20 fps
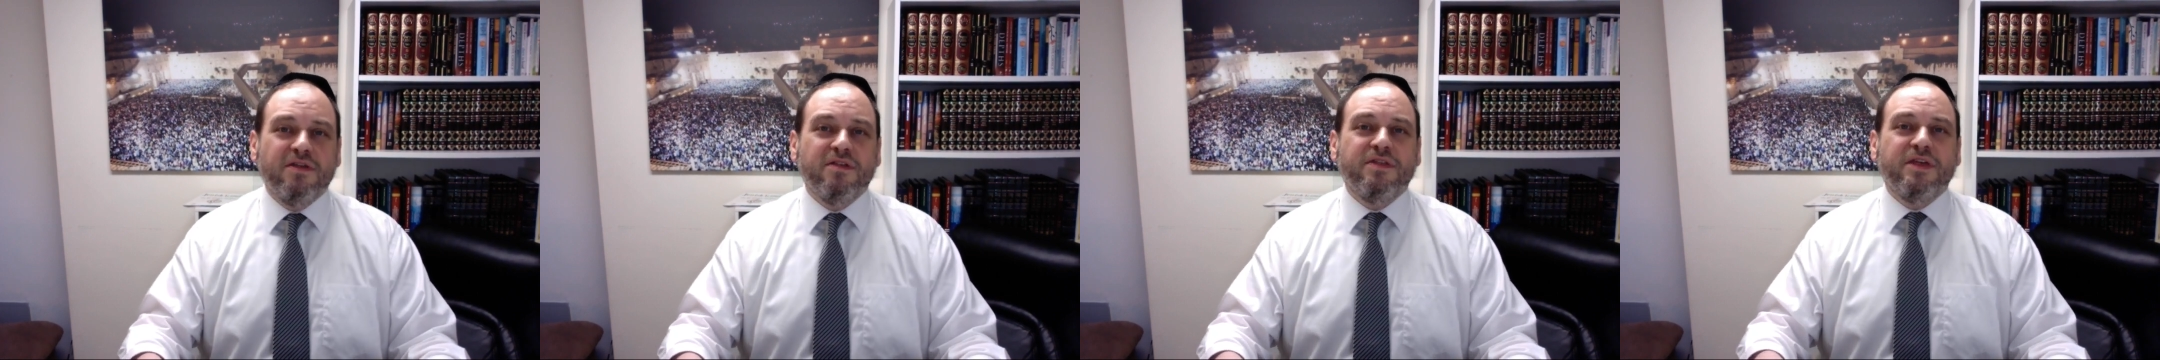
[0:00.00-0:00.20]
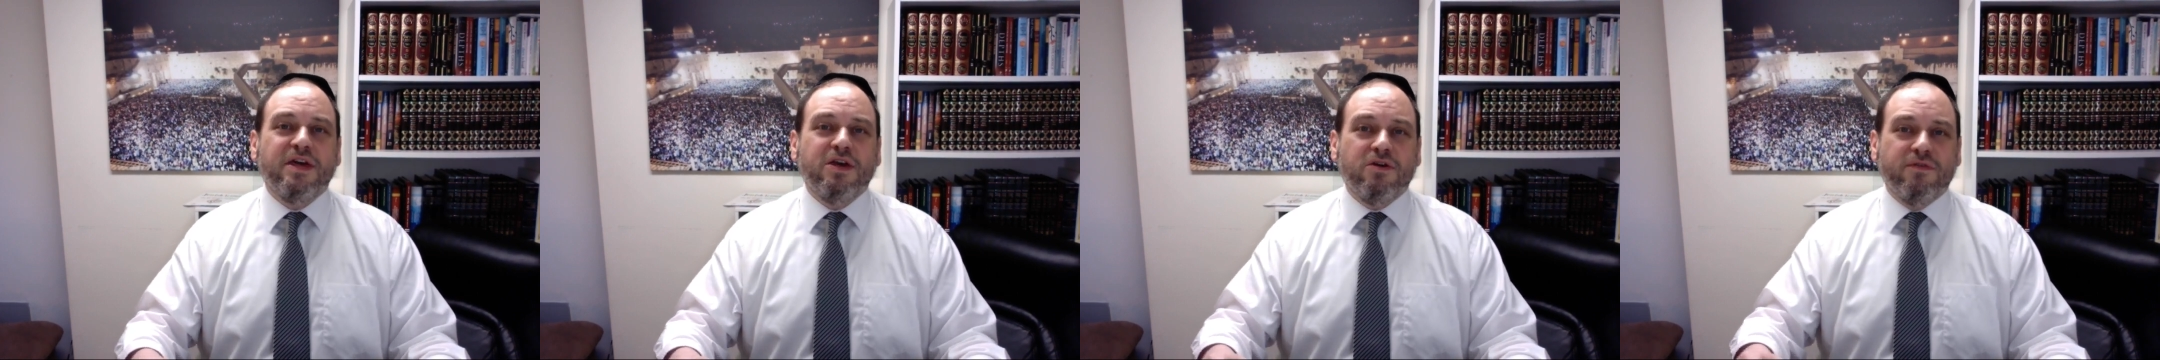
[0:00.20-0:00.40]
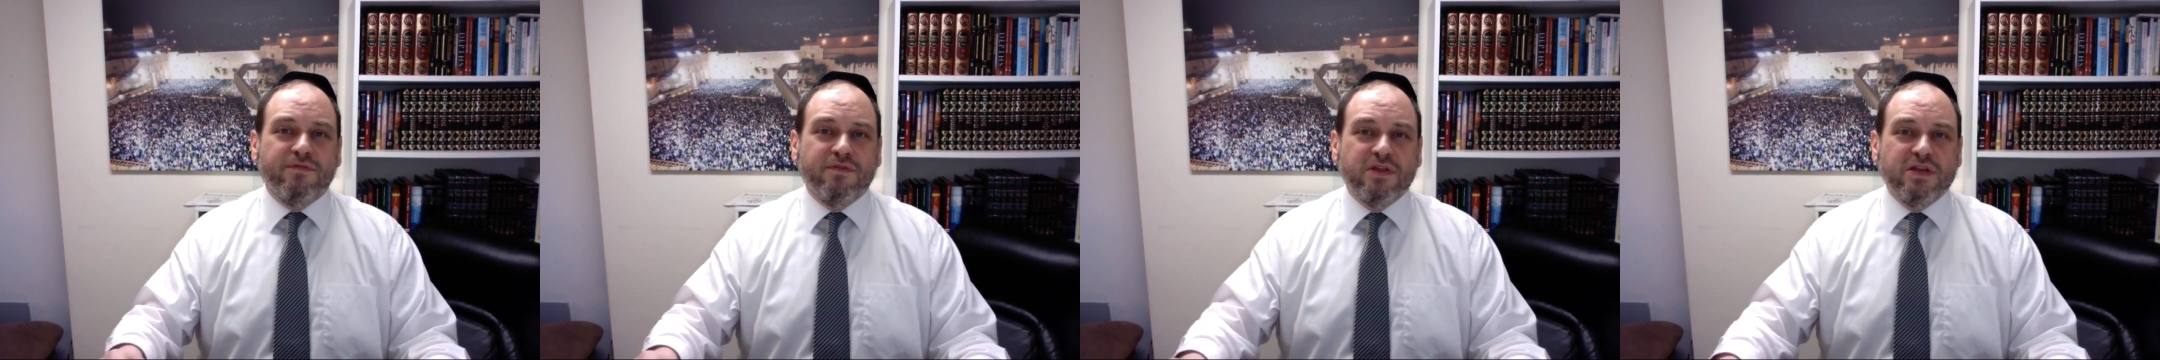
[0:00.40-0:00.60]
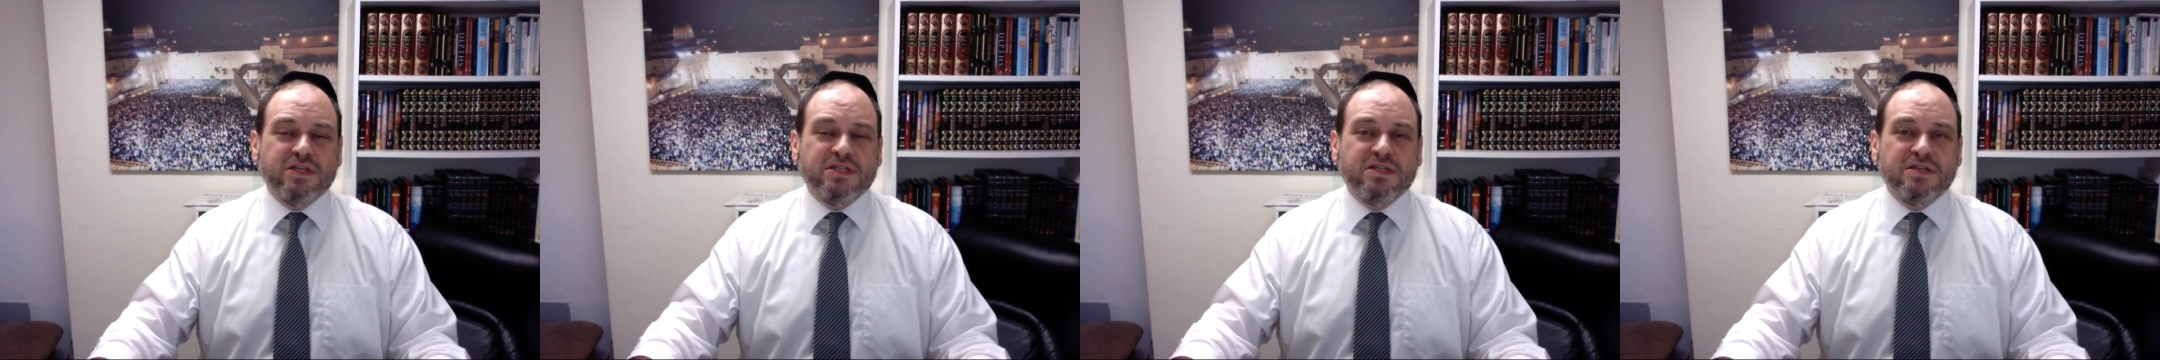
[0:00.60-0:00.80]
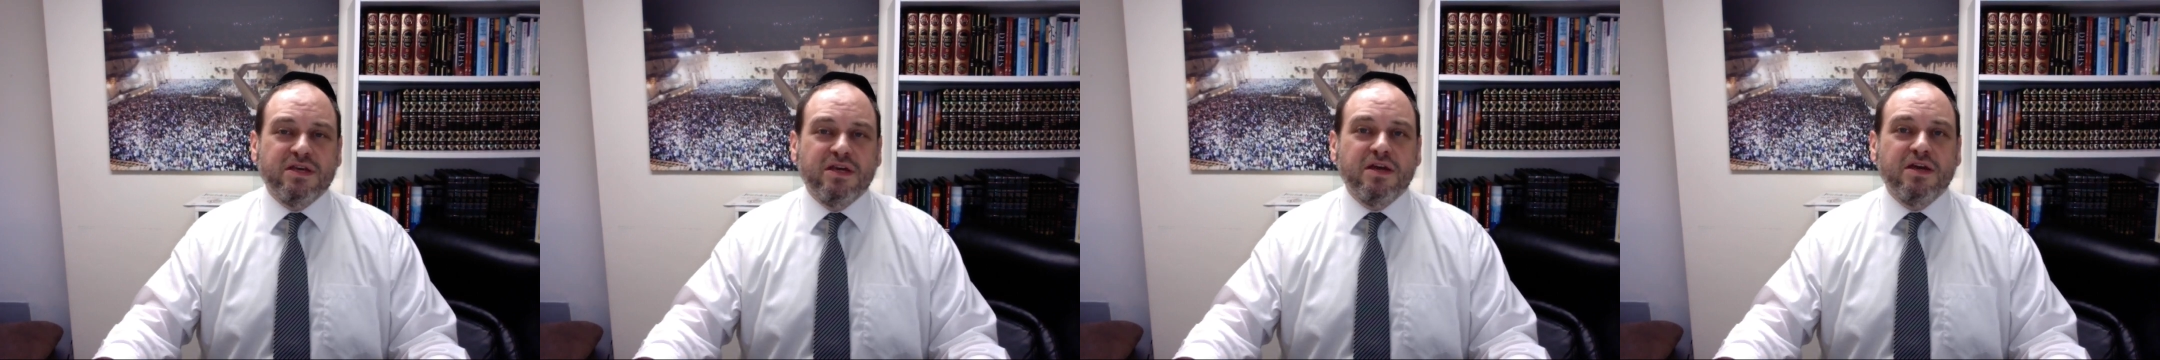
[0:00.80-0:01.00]
Thank you for
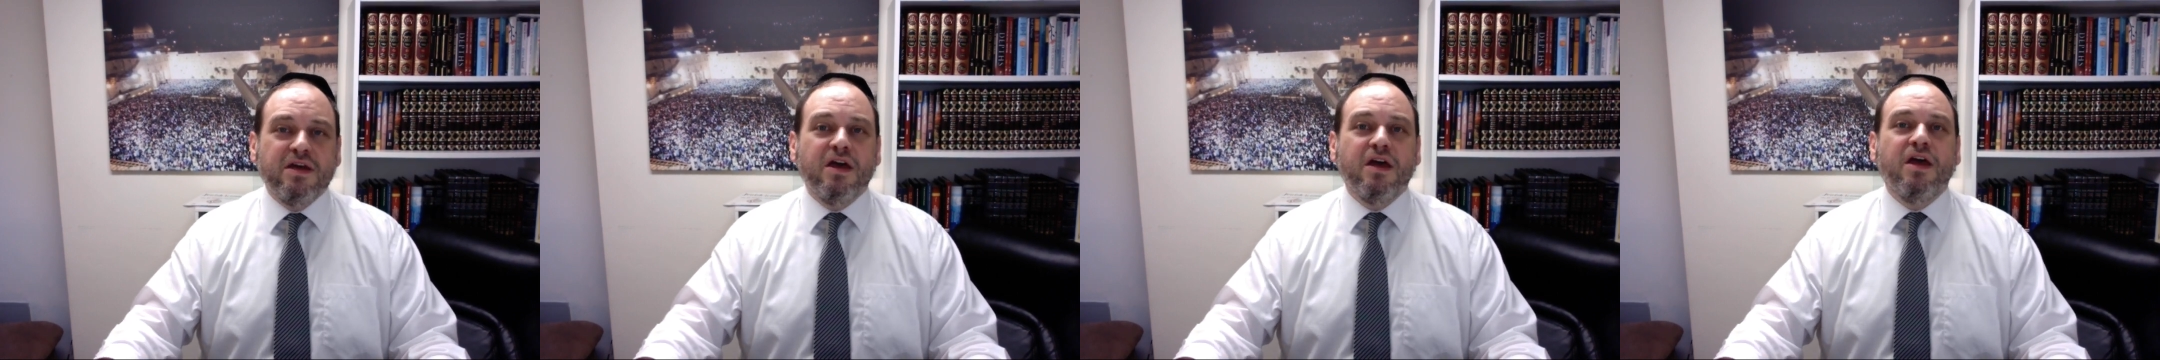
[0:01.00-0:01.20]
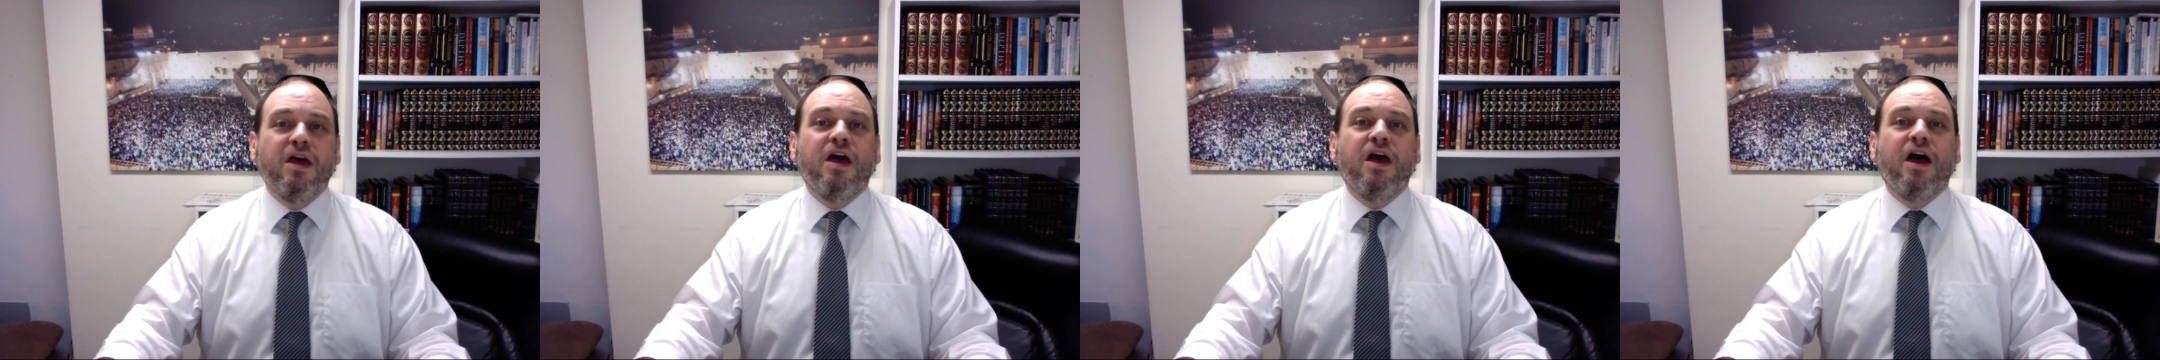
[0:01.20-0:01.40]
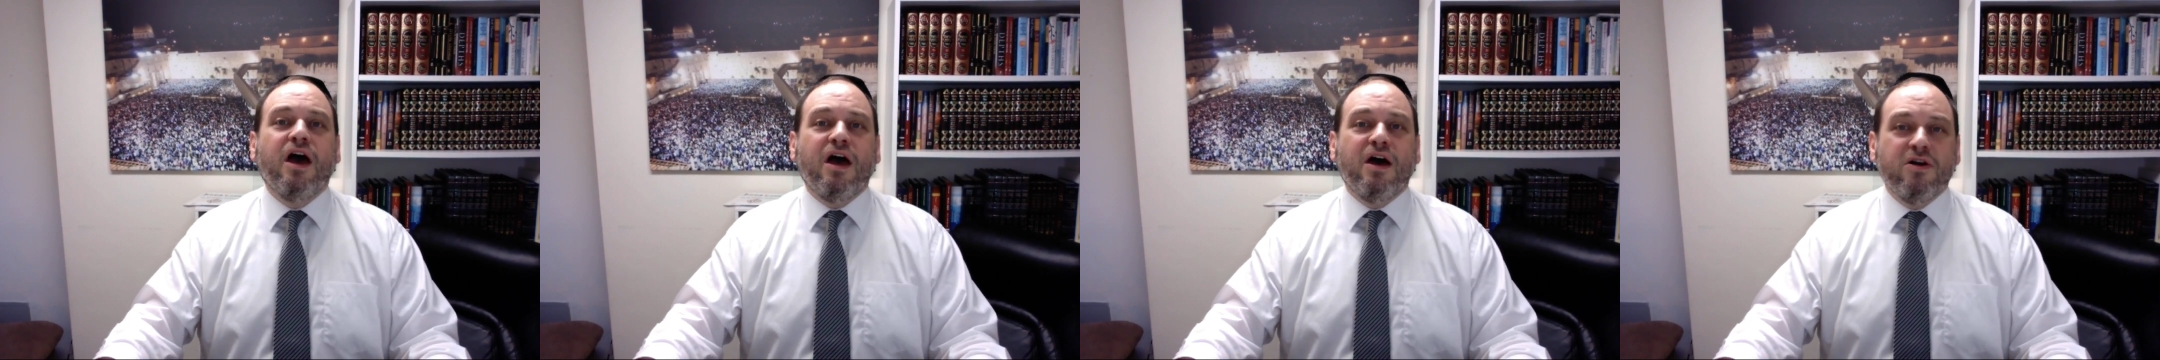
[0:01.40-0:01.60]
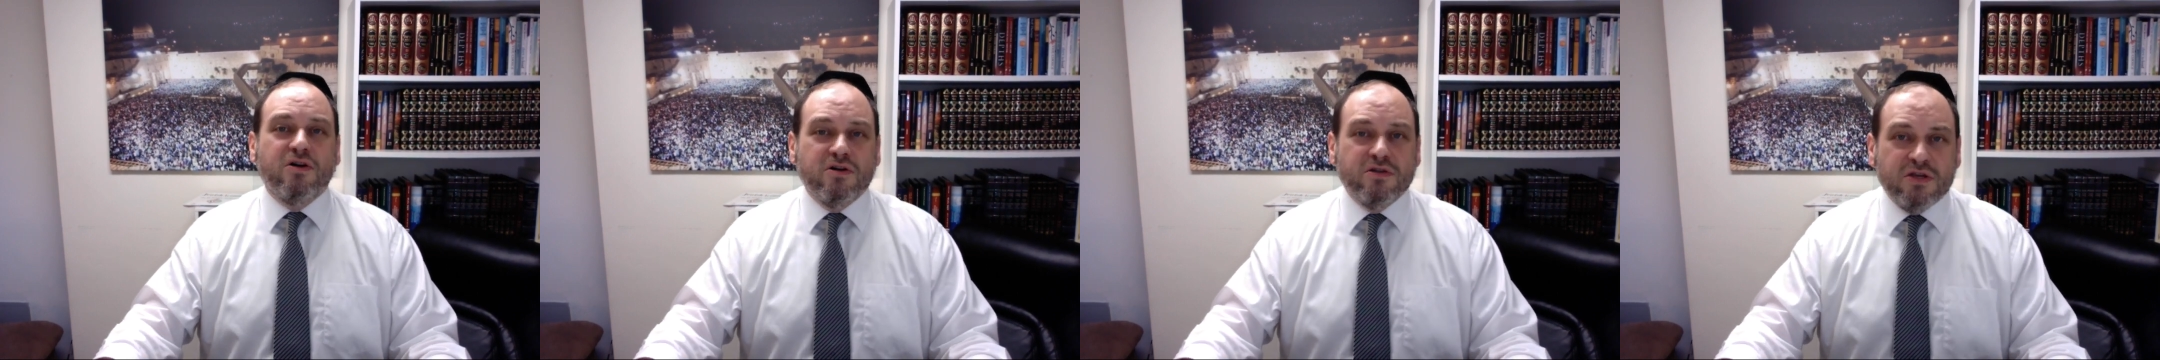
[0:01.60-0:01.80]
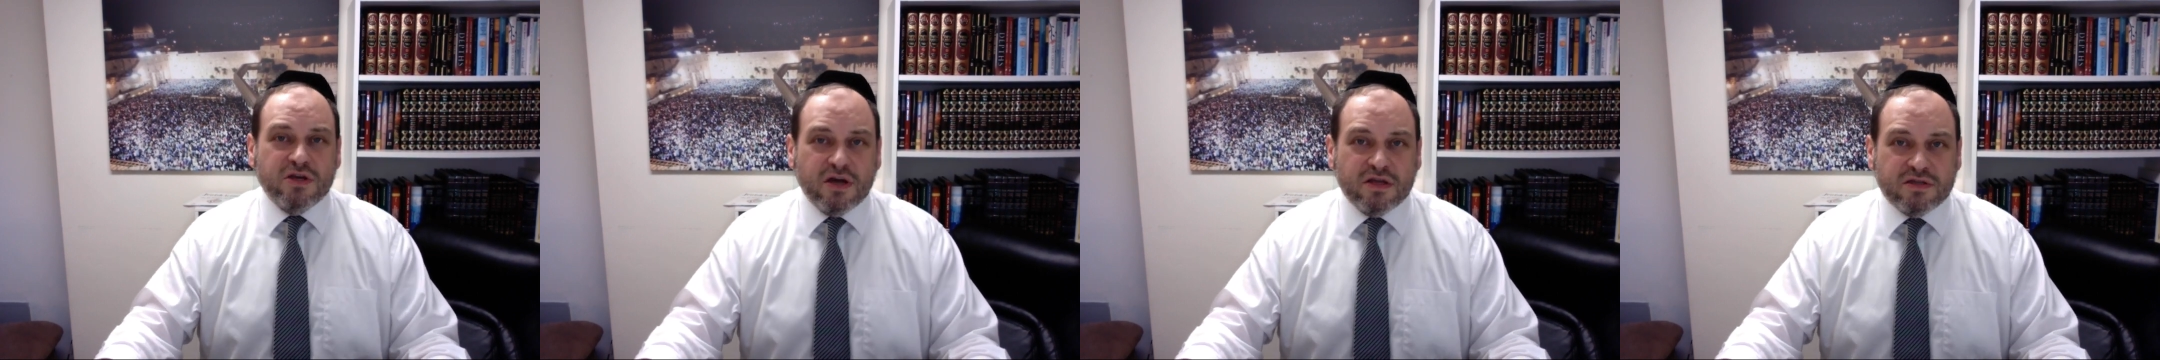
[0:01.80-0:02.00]
listening. A
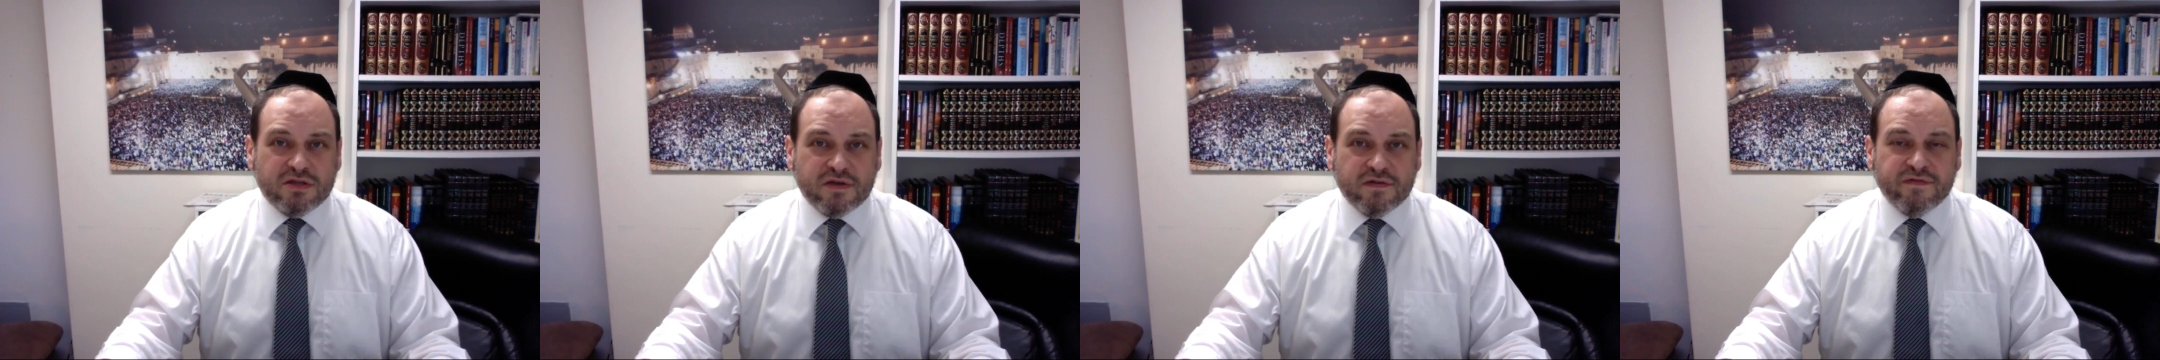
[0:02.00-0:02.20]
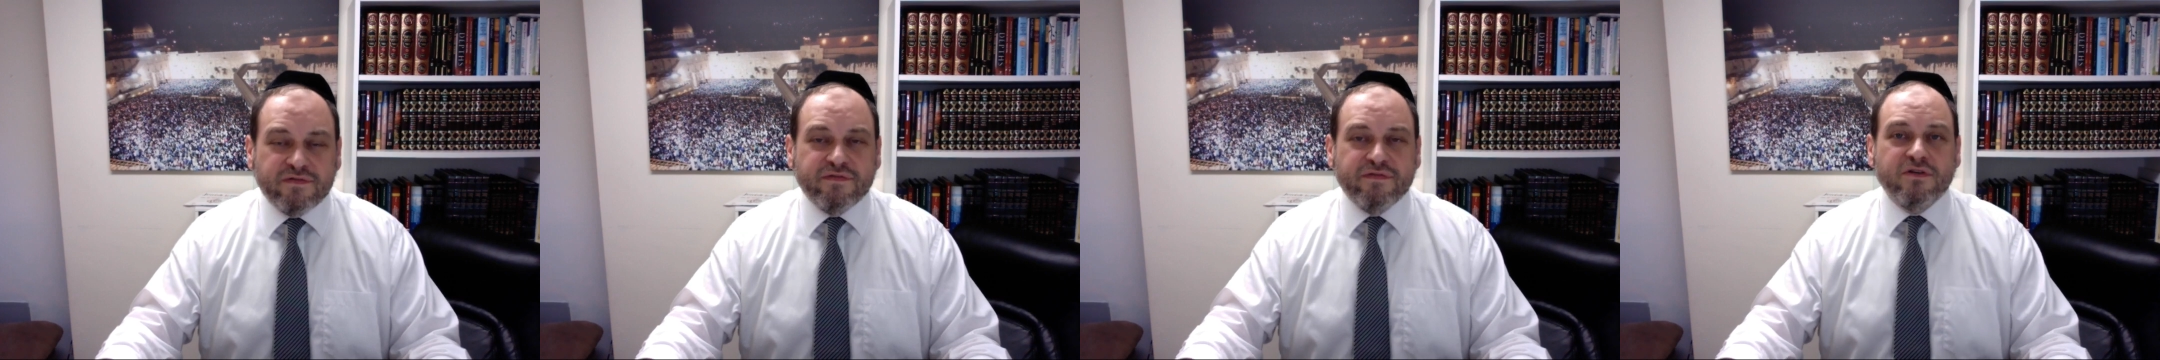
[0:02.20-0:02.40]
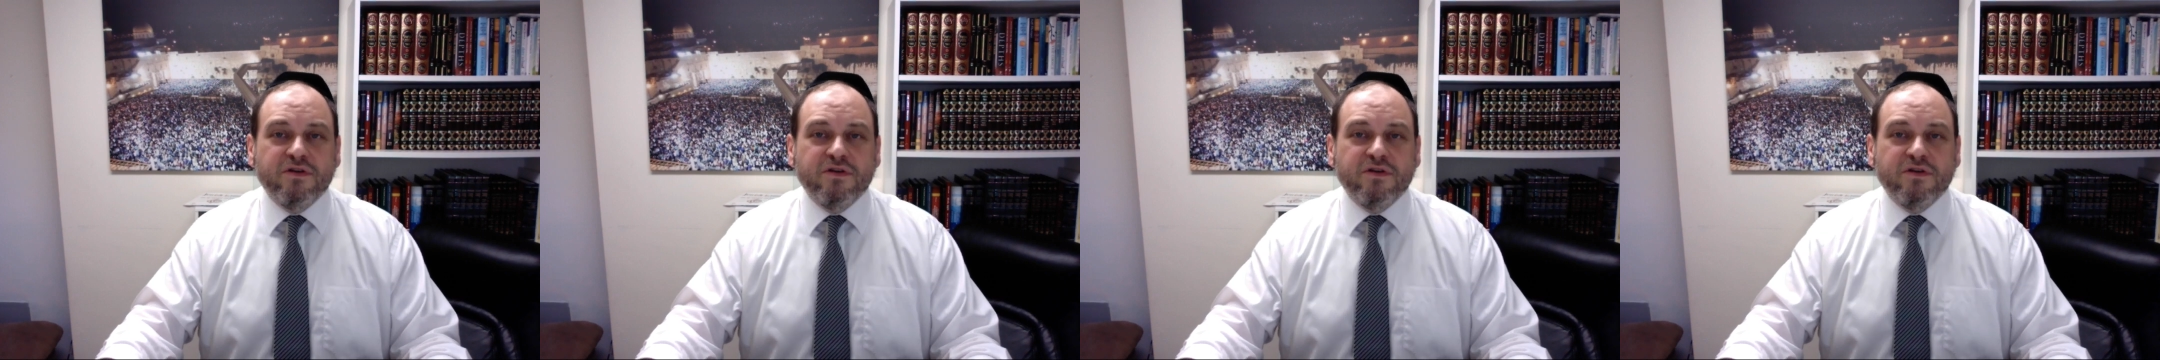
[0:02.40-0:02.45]
good yontif,